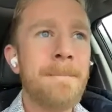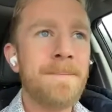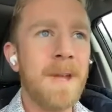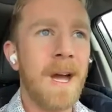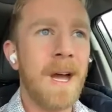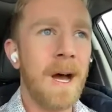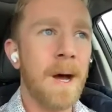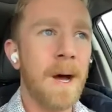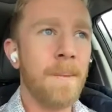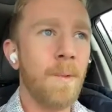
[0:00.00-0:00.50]

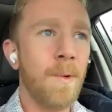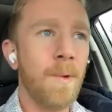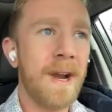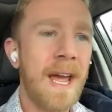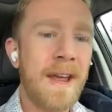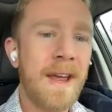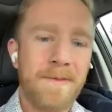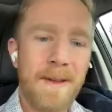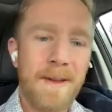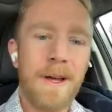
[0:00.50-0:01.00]
And when
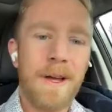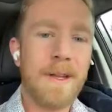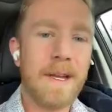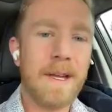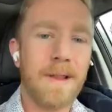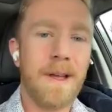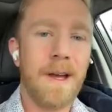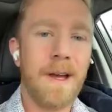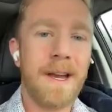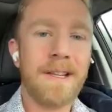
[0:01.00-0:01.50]
I found the
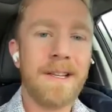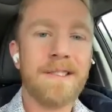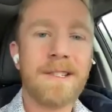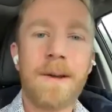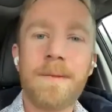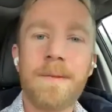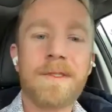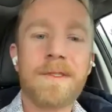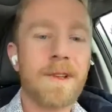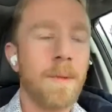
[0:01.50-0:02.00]
Alliance,
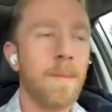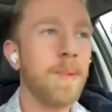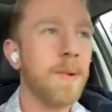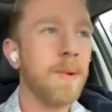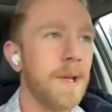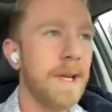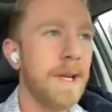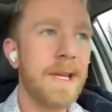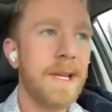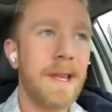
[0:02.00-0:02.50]
I was
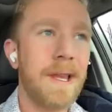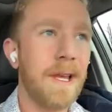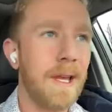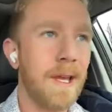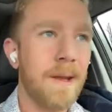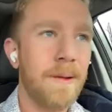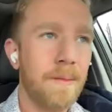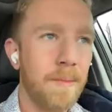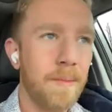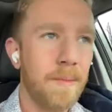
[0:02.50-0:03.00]

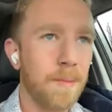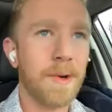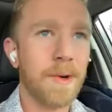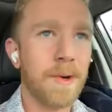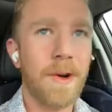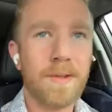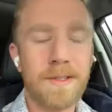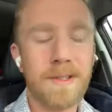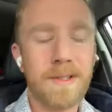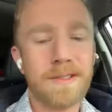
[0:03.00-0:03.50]
completely
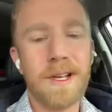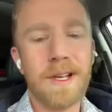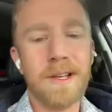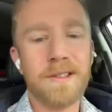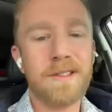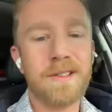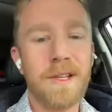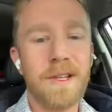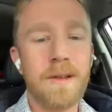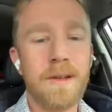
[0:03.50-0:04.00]
broke,
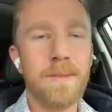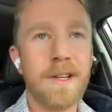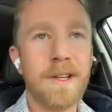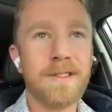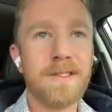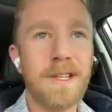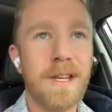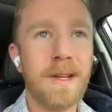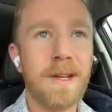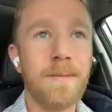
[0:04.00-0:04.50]
disgusted, and busted.